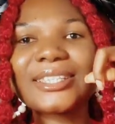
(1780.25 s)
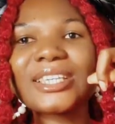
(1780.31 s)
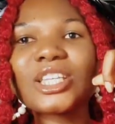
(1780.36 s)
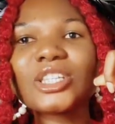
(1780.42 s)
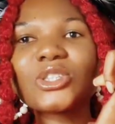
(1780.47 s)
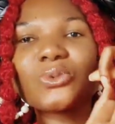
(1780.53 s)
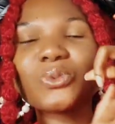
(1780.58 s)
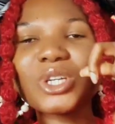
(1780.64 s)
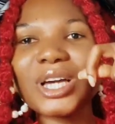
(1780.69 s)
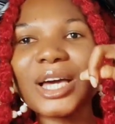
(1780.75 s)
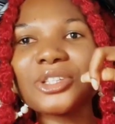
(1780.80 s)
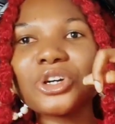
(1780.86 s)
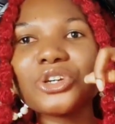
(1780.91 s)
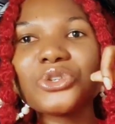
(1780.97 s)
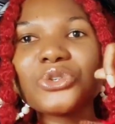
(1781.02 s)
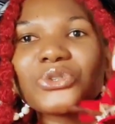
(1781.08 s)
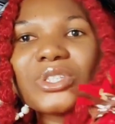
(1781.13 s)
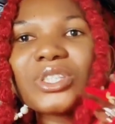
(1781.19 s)
since we
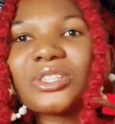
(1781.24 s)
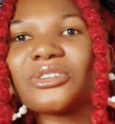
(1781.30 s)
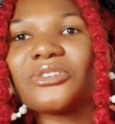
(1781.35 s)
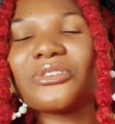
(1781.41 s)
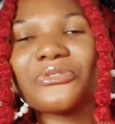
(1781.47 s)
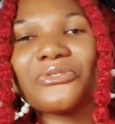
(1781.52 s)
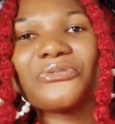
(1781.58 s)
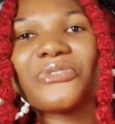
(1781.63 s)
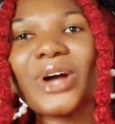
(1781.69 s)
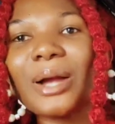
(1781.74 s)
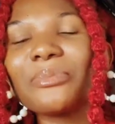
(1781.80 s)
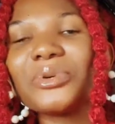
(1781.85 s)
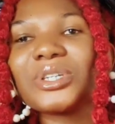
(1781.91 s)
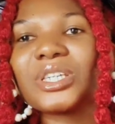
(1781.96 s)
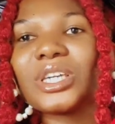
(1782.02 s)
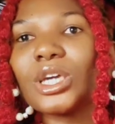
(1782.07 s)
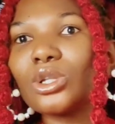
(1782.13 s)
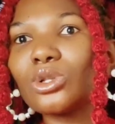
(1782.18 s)
cannot use the fabric